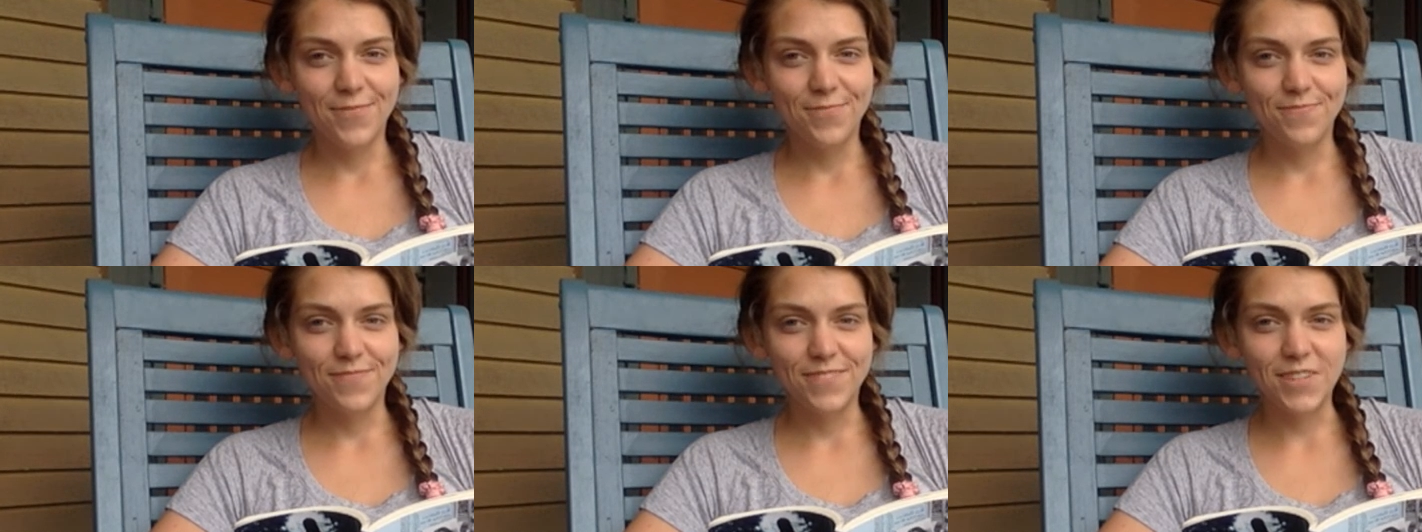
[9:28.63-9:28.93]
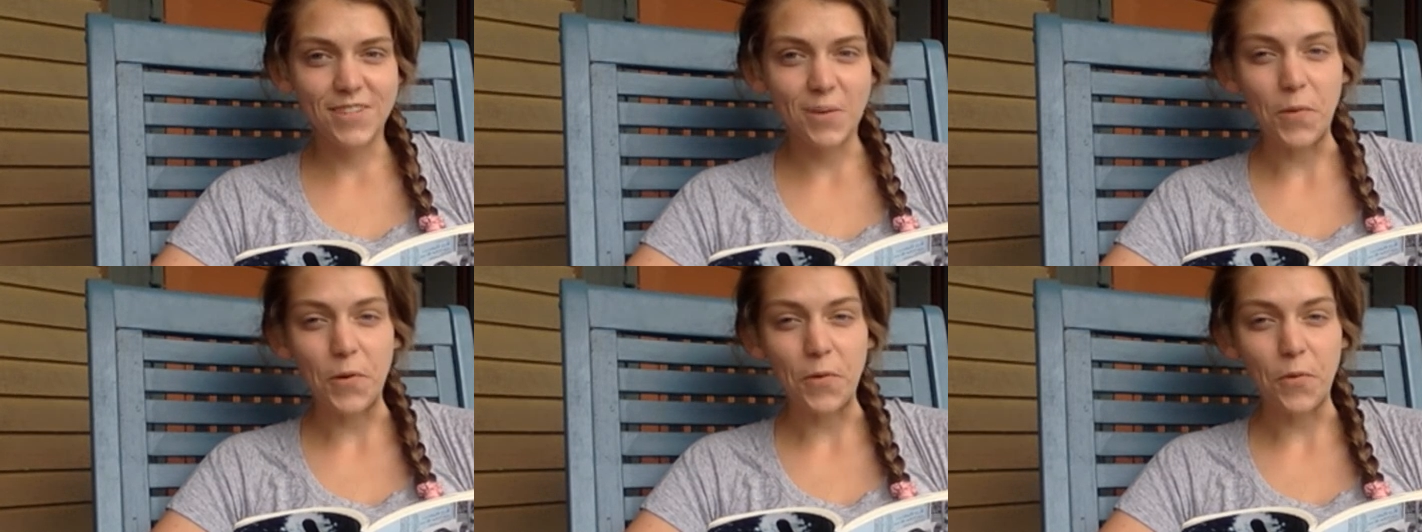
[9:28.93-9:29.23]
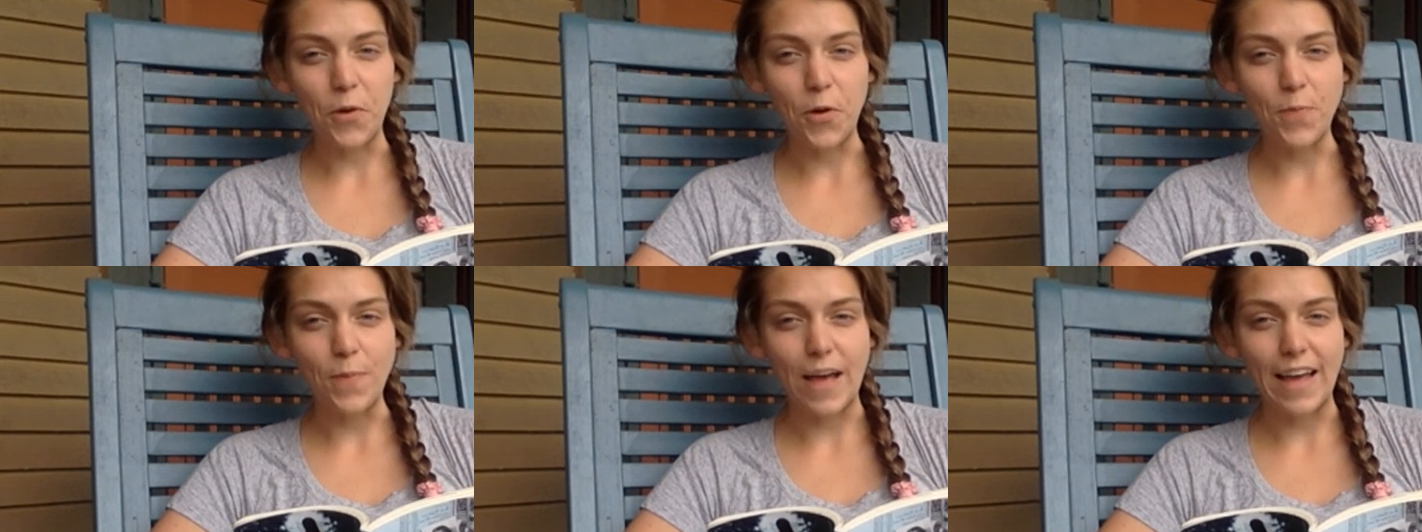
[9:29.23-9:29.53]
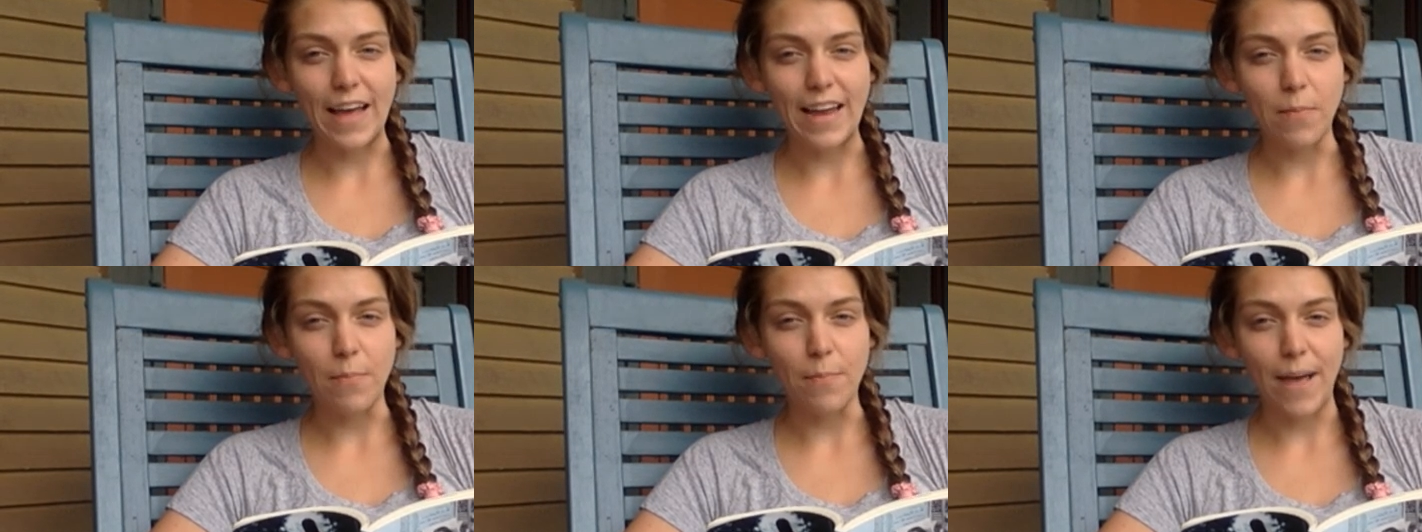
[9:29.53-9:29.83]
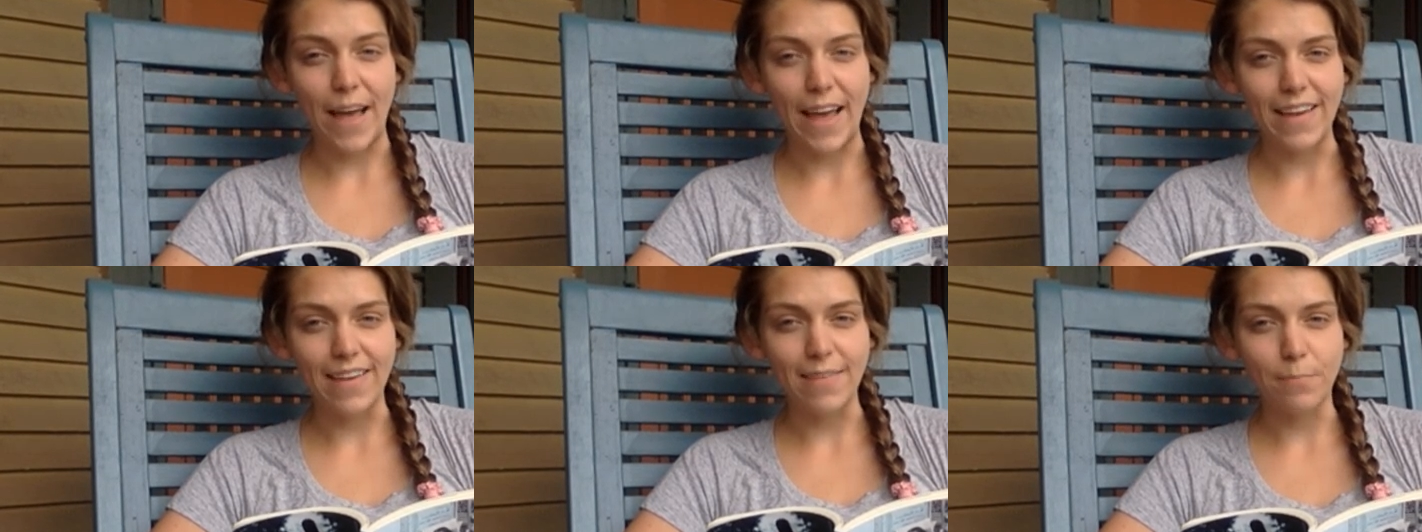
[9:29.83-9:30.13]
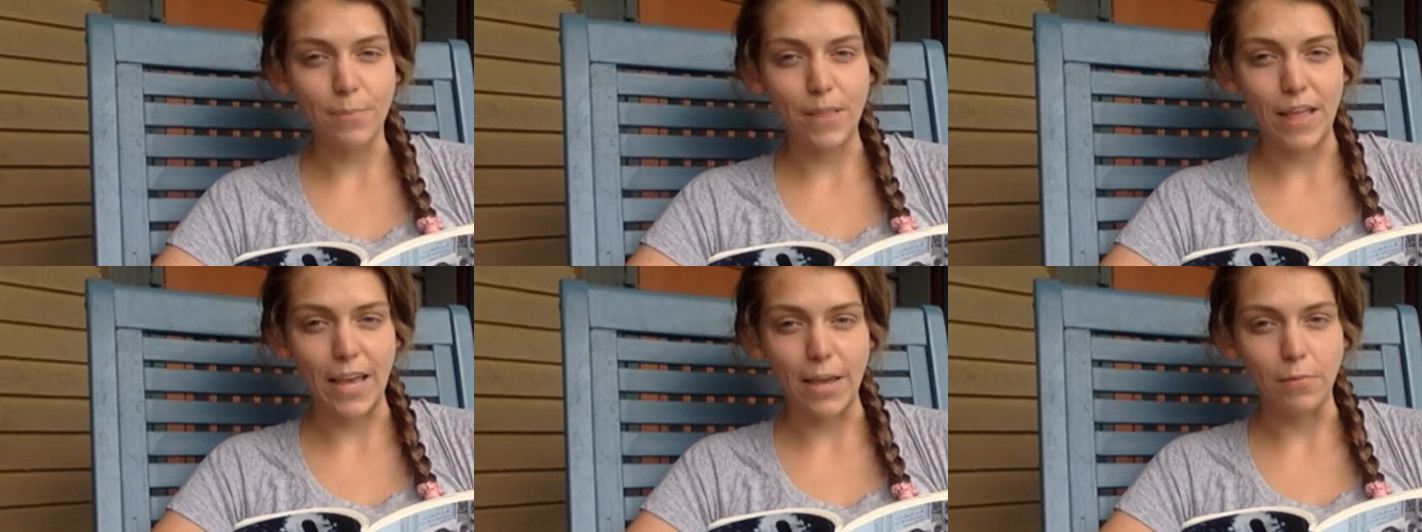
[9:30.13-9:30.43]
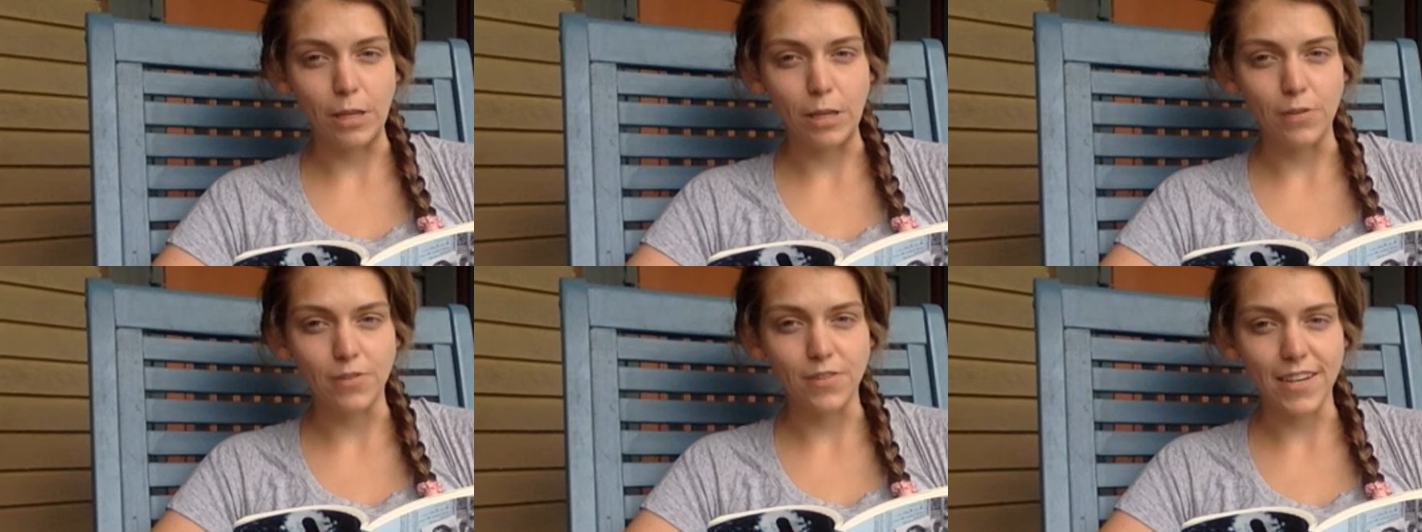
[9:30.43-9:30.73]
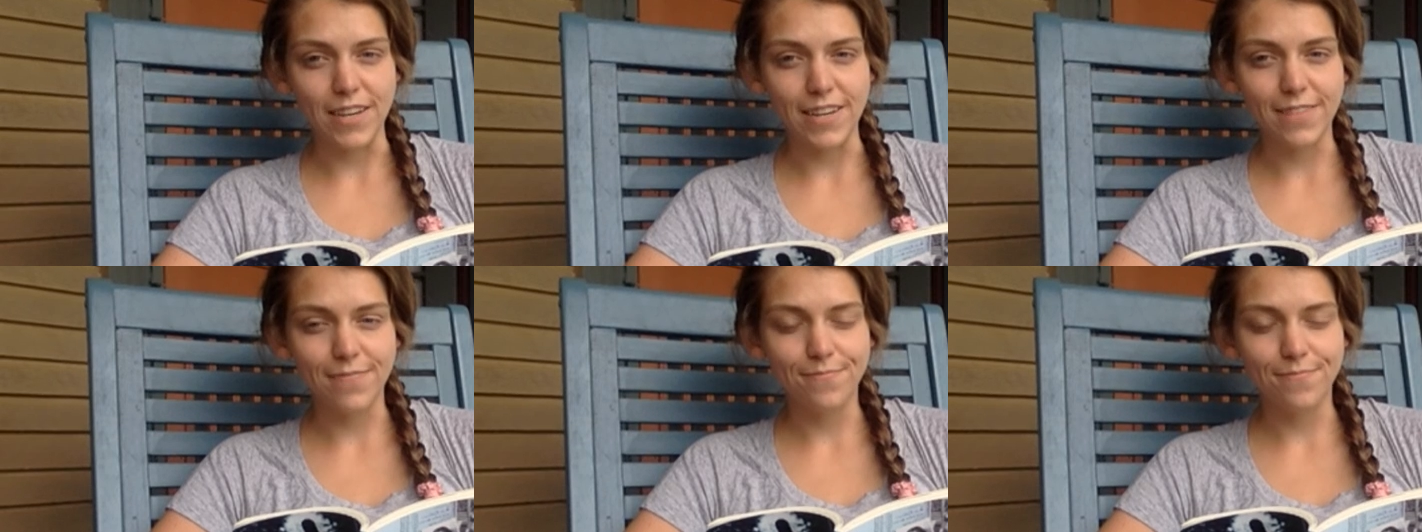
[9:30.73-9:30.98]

Someone rode by in a bike playing music.